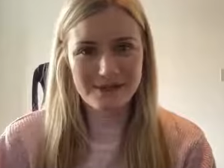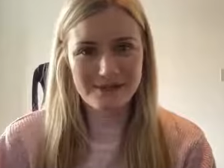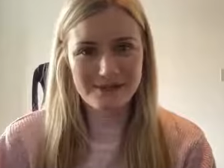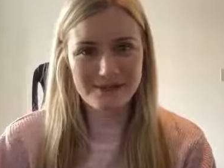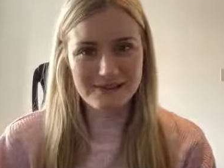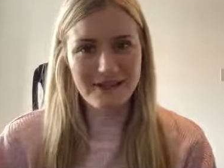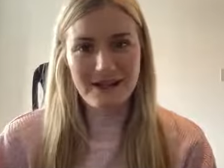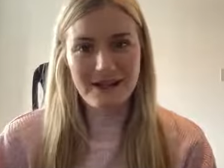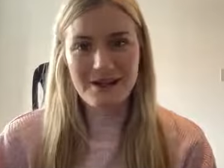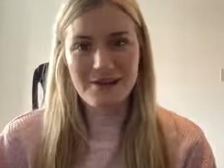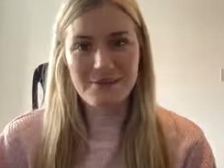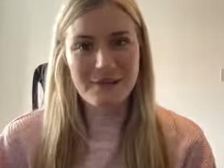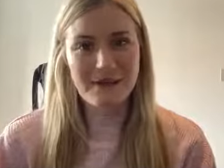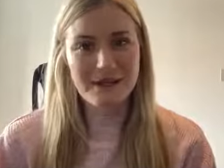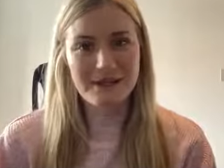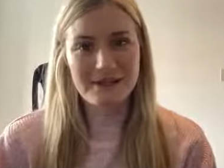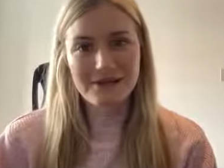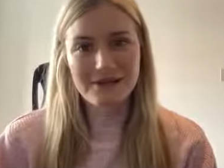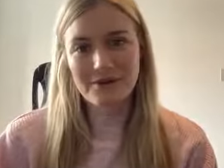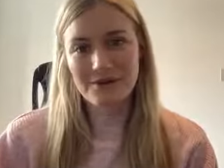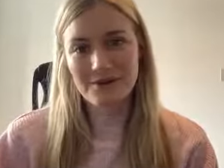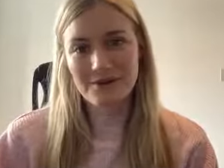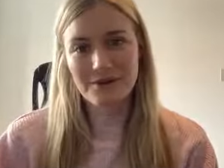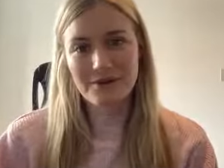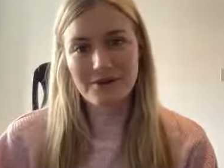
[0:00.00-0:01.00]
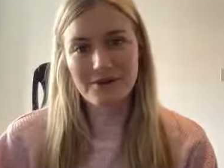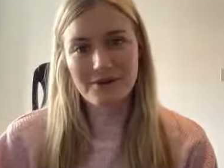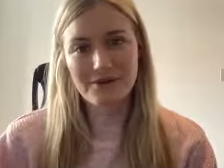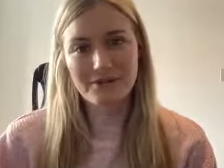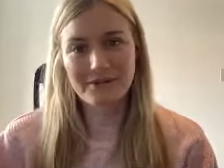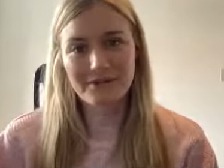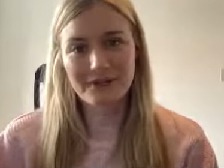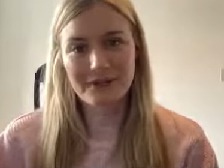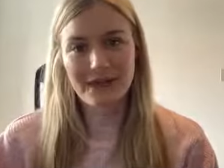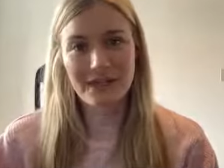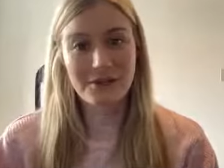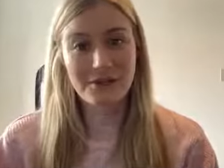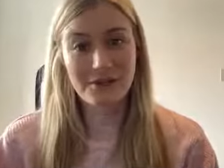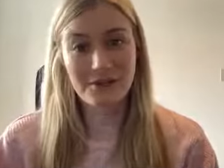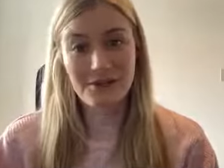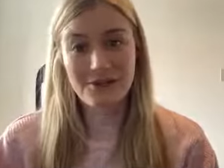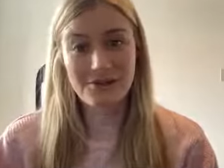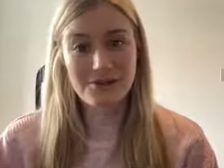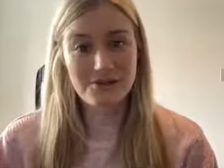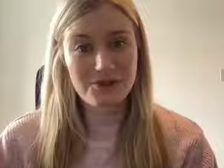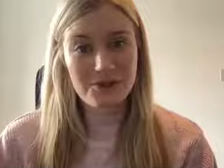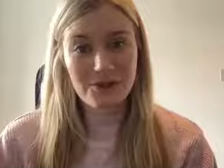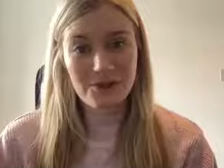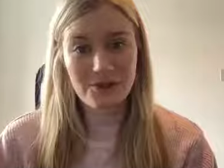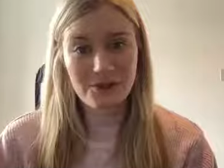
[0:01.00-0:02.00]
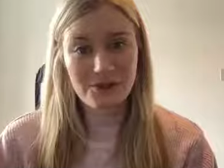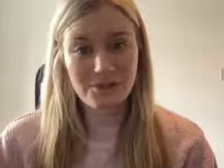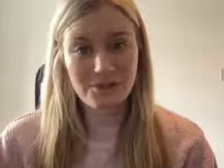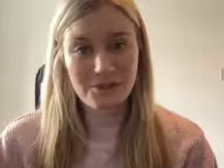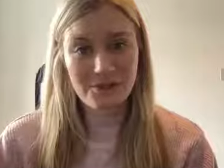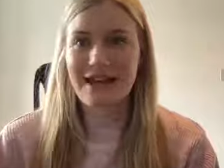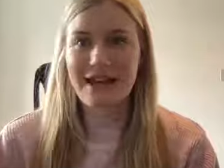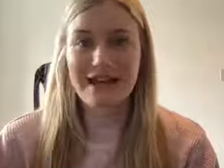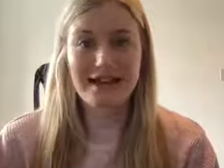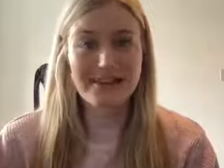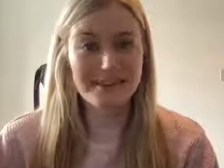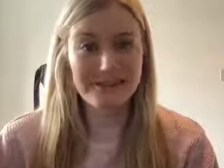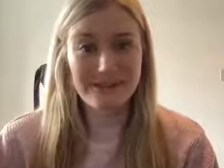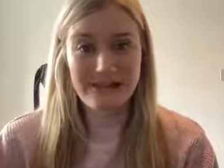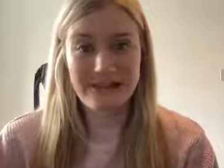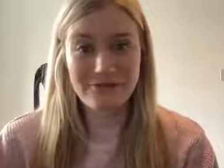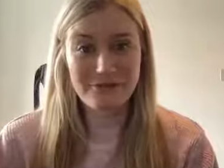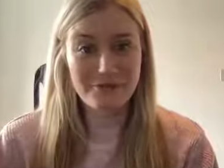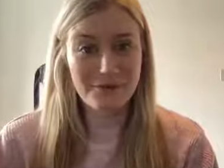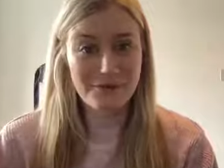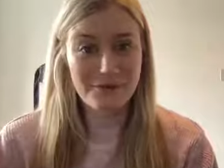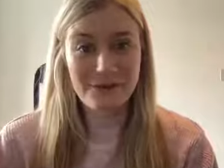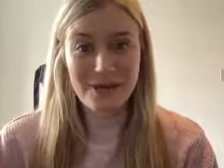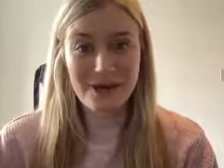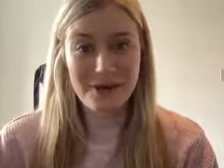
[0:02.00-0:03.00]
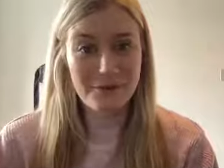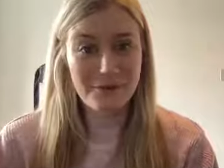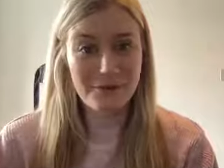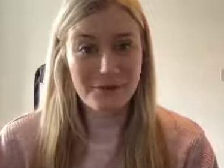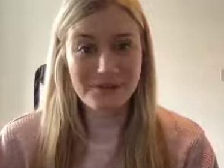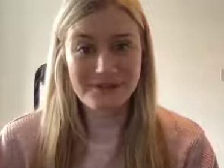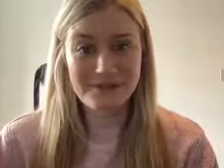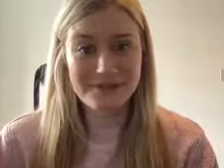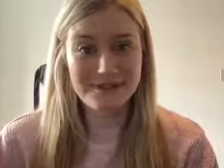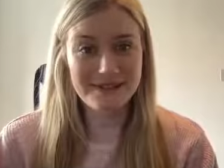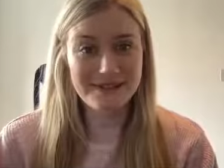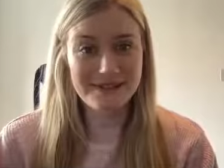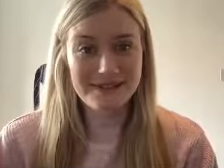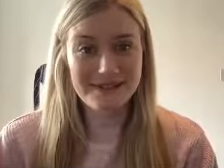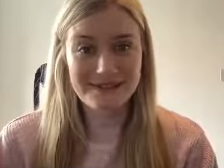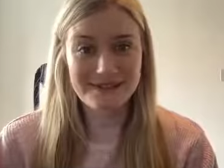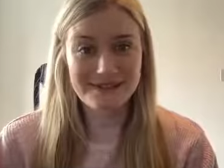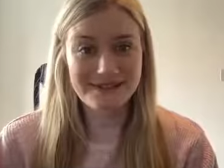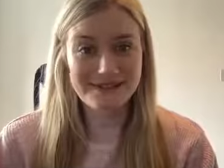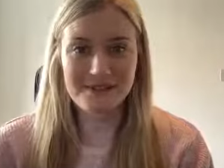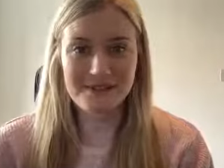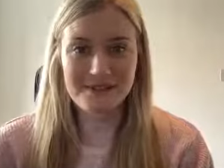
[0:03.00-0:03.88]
So that I went and got a new job at the level that I wanted.